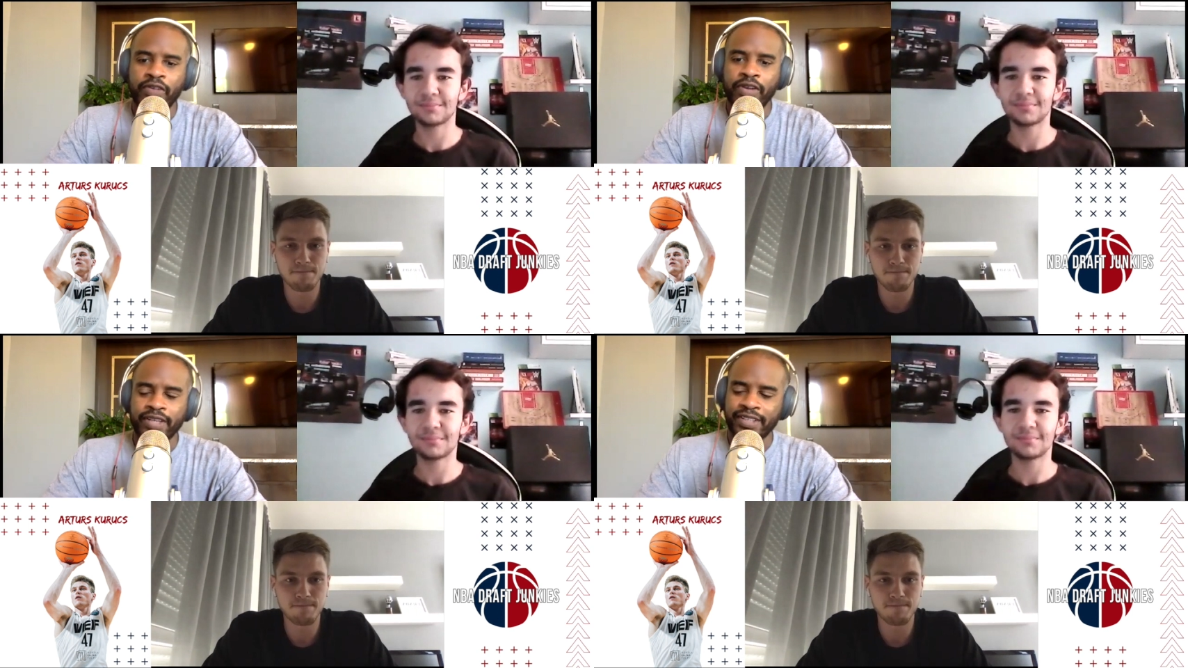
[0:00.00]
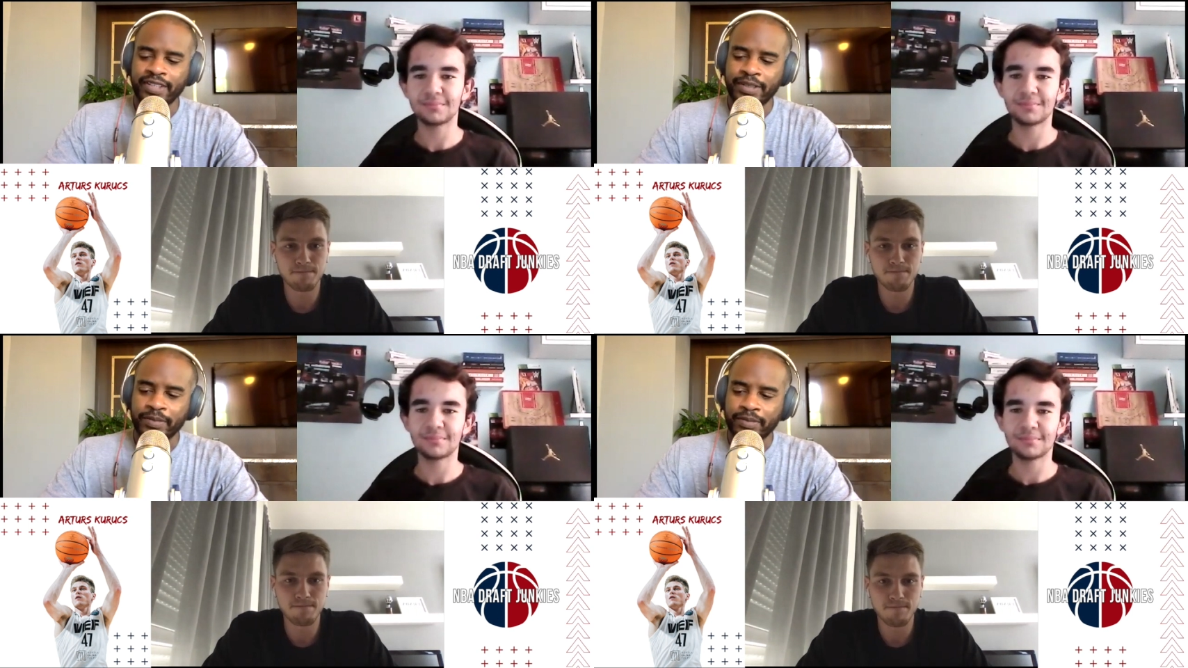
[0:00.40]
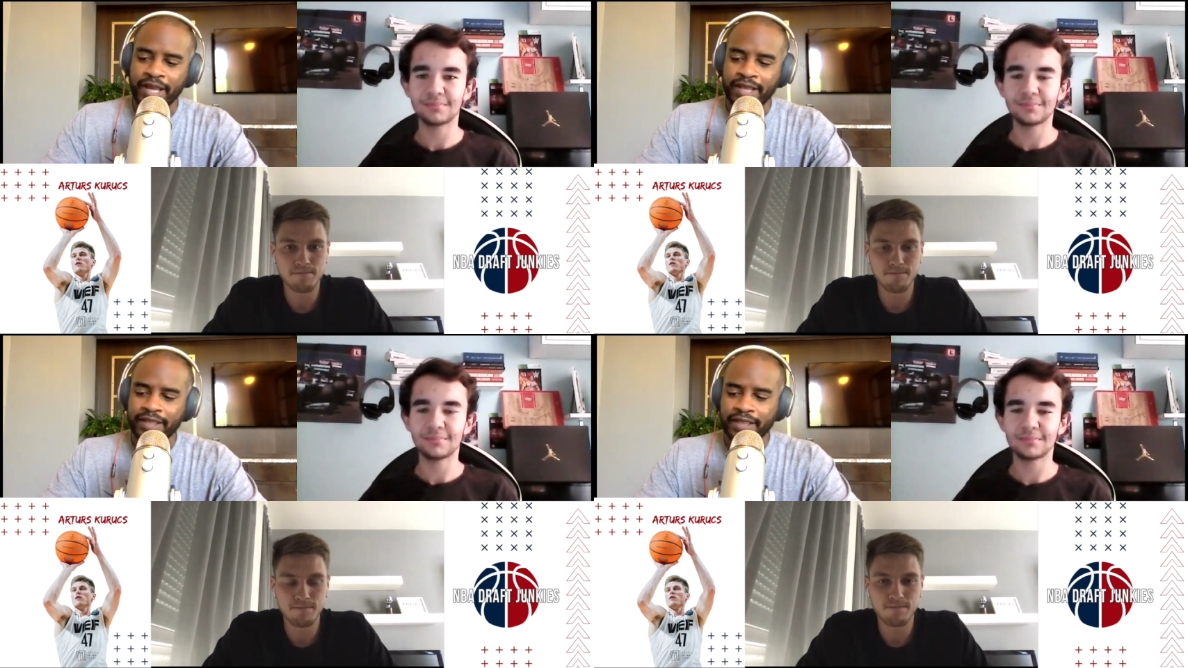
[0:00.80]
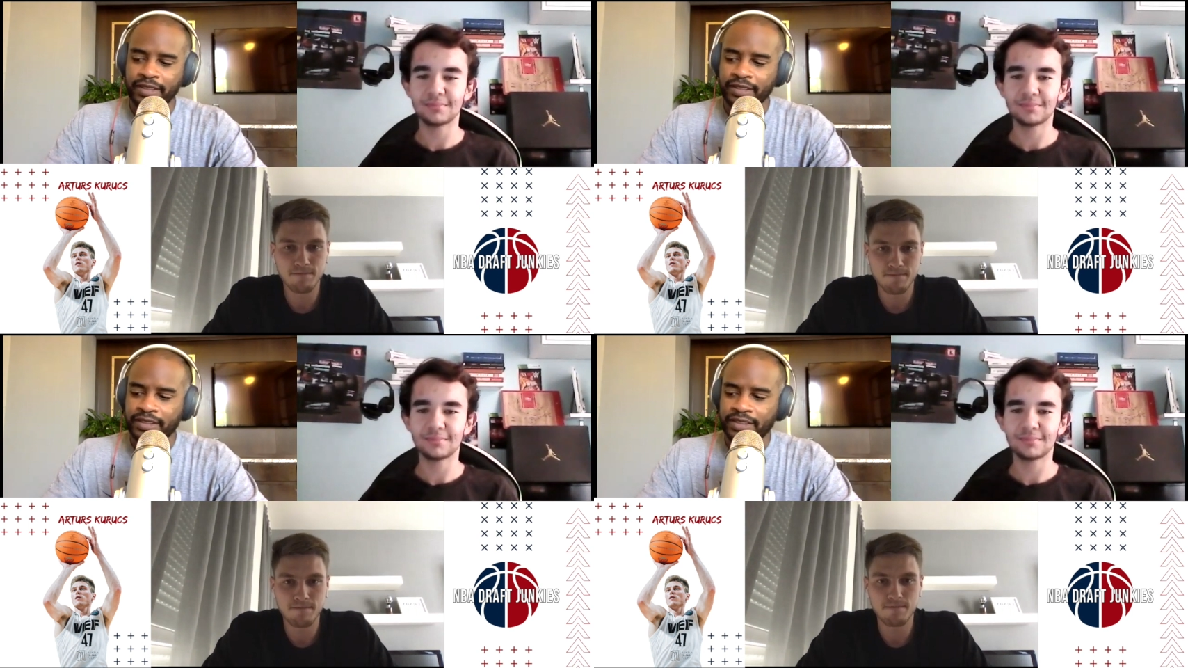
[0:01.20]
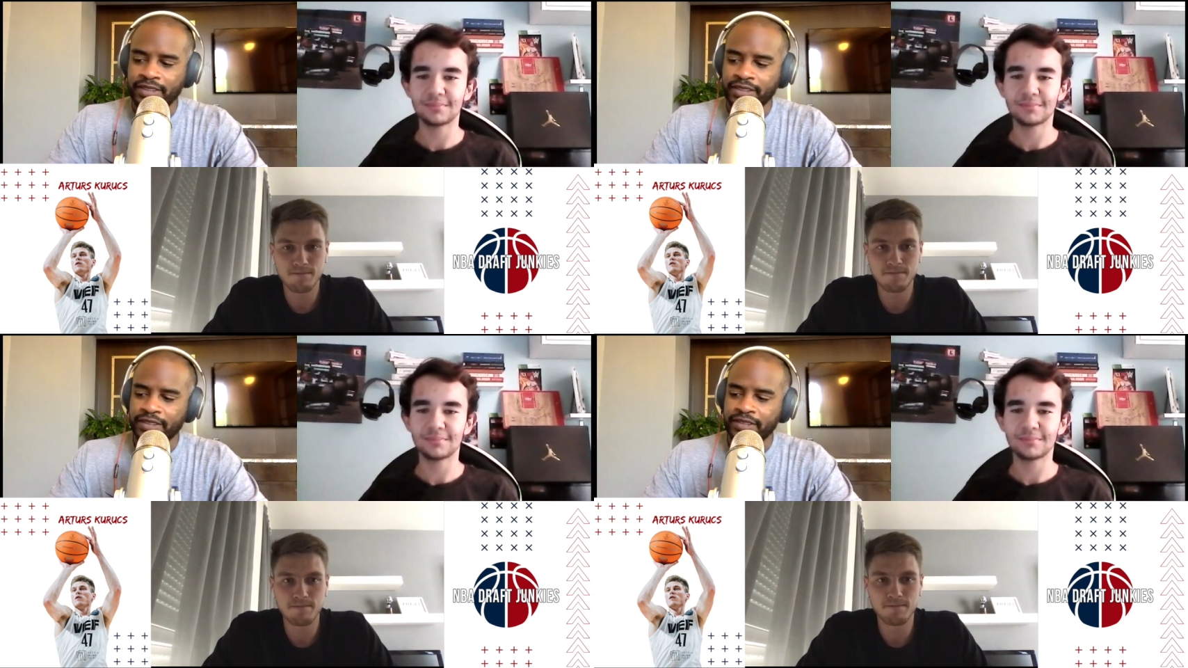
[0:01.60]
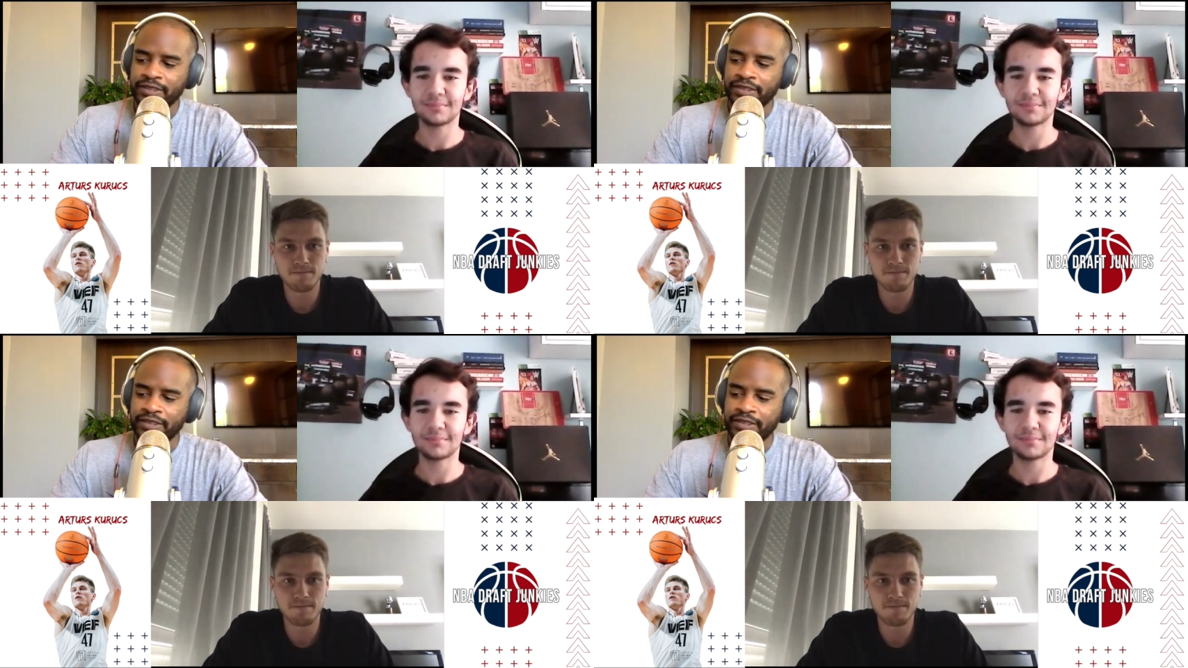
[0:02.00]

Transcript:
Speaker 1: All right. Um, I, I think the